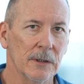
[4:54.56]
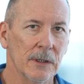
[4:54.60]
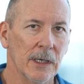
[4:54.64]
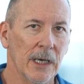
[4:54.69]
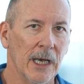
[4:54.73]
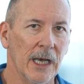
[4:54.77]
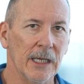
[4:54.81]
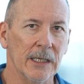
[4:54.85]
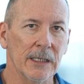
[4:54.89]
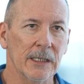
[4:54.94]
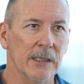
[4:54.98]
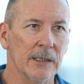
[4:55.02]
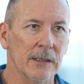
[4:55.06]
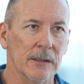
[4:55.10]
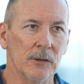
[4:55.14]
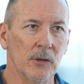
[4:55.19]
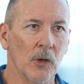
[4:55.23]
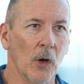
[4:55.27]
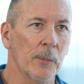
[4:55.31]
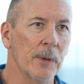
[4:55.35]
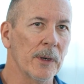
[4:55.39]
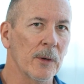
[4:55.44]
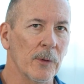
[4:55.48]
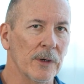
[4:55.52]
And
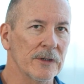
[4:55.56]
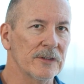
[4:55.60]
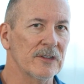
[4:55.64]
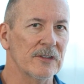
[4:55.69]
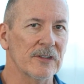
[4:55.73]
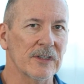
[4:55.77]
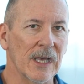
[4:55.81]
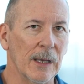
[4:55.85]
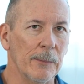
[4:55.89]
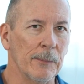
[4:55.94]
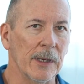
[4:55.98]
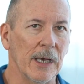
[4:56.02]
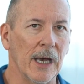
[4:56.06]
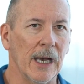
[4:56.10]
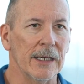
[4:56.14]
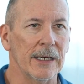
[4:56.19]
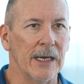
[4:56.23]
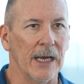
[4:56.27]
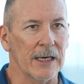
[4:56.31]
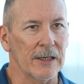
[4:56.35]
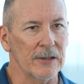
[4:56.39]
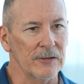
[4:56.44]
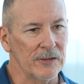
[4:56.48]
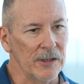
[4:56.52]
nobody wants us to get beyond
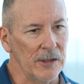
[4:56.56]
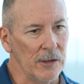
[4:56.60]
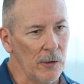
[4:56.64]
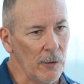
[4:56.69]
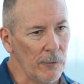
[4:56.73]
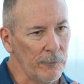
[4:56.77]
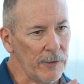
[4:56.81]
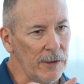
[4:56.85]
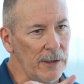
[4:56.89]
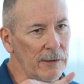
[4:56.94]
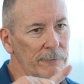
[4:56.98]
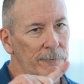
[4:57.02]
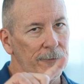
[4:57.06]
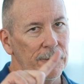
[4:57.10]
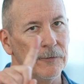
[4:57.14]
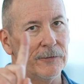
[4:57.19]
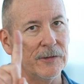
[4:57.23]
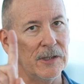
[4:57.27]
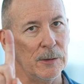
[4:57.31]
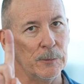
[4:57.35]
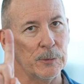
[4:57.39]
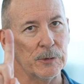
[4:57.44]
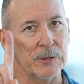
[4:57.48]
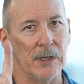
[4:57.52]
that because they know if you hit
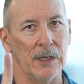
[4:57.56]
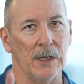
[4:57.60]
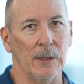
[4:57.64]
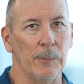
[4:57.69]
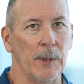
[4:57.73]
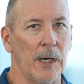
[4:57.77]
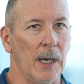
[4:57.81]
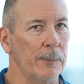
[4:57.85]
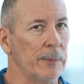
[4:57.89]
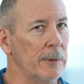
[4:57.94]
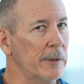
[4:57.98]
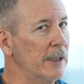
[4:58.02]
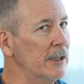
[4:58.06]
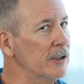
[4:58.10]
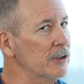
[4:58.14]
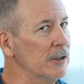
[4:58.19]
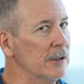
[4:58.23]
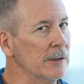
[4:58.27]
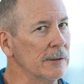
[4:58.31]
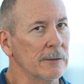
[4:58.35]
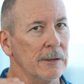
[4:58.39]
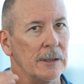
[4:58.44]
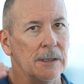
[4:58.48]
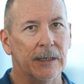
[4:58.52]
15% of the
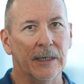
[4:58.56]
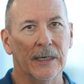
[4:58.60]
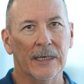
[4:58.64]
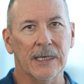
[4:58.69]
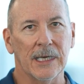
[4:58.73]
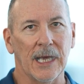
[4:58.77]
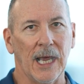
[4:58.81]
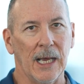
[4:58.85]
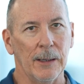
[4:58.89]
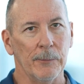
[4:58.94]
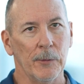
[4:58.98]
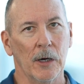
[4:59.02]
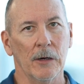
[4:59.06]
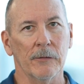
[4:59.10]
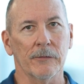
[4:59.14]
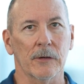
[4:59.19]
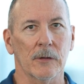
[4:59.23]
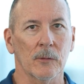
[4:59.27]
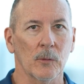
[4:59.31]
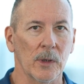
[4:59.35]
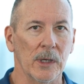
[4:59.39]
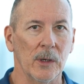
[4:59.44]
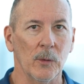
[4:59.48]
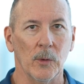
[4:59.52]
population game
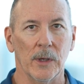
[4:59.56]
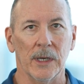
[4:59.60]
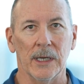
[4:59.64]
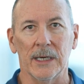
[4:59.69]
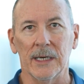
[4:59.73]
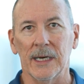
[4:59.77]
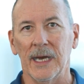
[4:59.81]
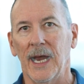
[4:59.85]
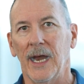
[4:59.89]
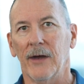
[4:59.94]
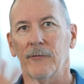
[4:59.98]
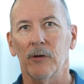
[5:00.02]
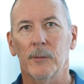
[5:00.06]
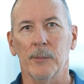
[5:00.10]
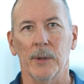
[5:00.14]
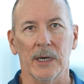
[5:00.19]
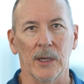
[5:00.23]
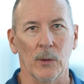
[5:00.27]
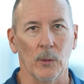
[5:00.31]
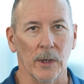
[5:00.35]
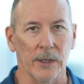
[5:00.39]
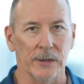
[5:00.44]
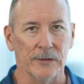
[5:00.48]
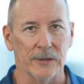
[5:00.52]
over, we win, everybody
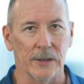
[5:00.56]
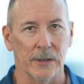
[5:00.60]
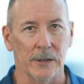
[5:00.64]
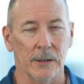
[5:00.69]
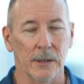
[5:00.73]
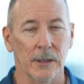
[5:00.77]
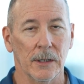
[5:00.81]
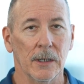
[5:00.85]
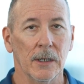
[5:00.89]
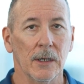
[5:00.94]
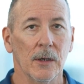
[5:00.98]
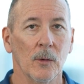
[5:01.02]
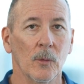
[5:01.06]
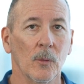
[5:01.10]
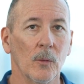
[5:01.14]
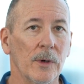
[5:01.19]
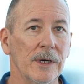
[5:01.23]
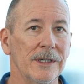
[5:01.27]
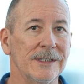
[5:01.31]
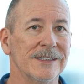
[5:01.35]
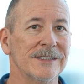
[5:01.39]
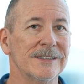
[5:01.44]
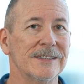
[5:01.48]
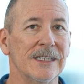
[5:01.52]
wants it.
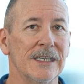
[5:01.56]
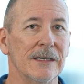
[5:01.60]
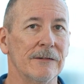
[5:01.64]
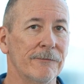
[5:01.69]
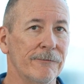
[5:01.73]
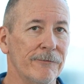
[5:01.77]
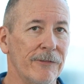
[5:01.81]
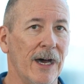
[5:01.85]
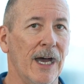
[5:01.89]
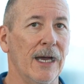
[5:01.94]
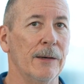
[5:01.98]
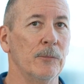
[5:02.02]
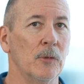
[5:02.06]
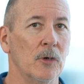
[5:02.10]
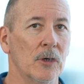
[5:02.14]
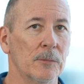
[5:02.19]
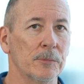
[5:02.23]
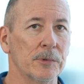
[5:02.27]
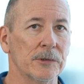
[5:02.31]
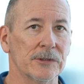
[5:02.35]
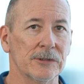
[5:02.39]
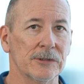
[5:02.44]
We just need 5% more.